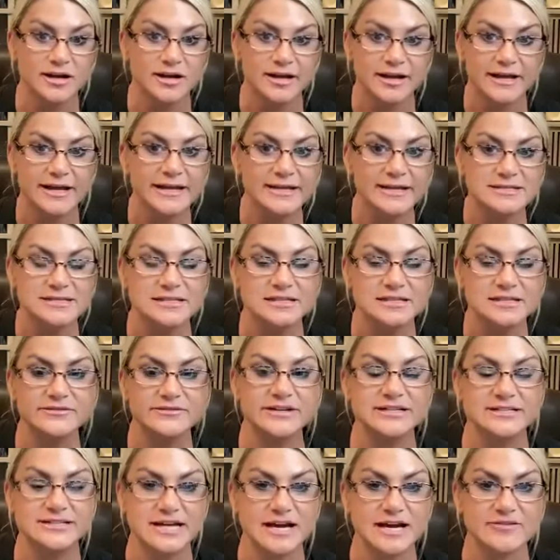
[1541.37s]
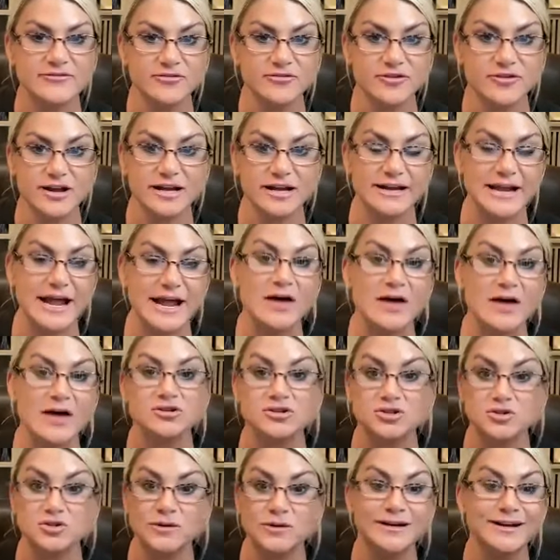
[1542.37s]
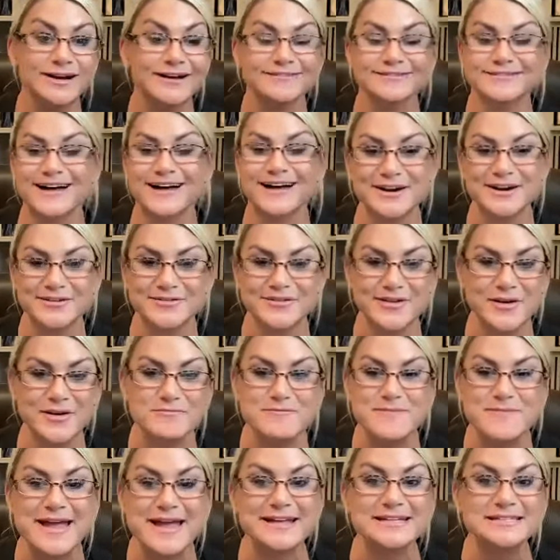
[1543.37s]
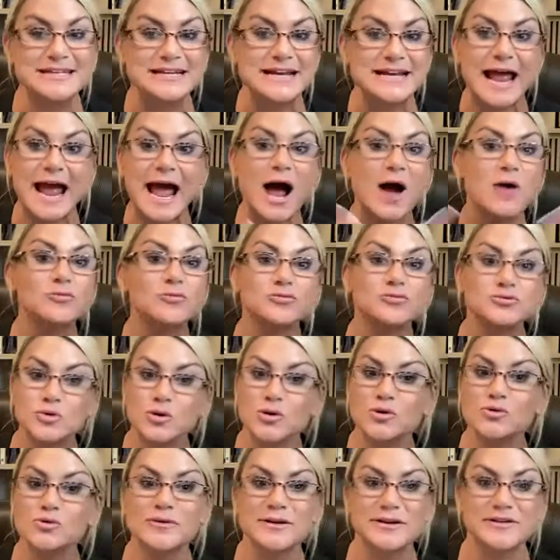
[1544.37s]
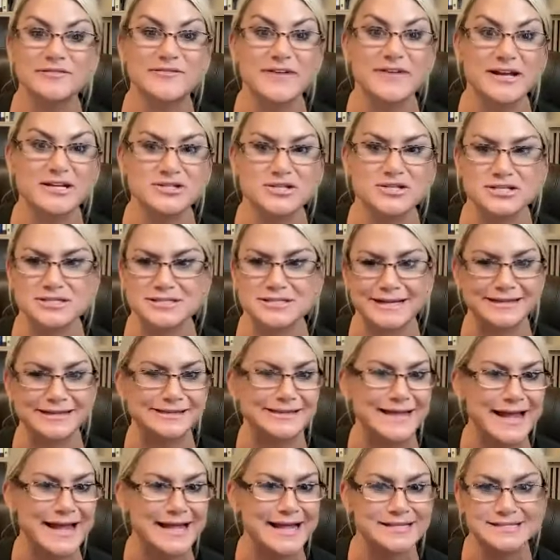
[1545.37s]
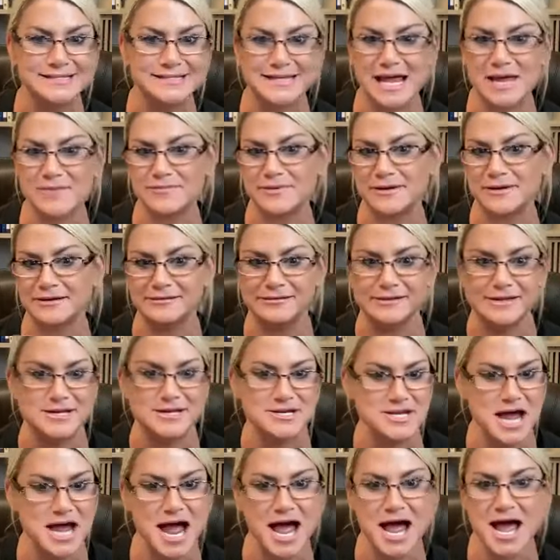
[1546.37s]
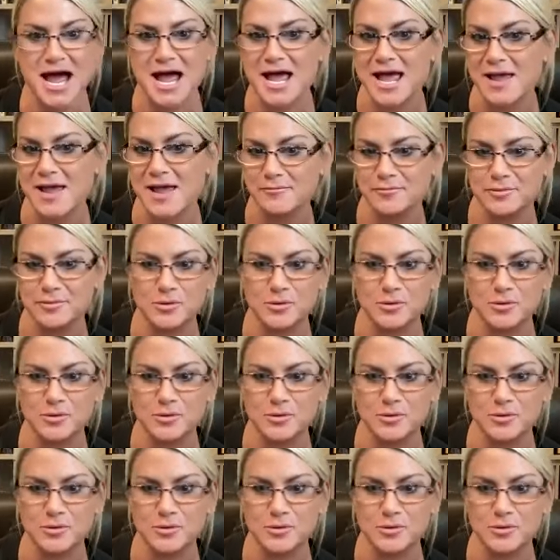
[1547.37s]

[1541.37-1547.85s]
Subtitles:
He's living debt-free, and now they're doing a lot of amazing outdoor renovations like landscaping, lanai,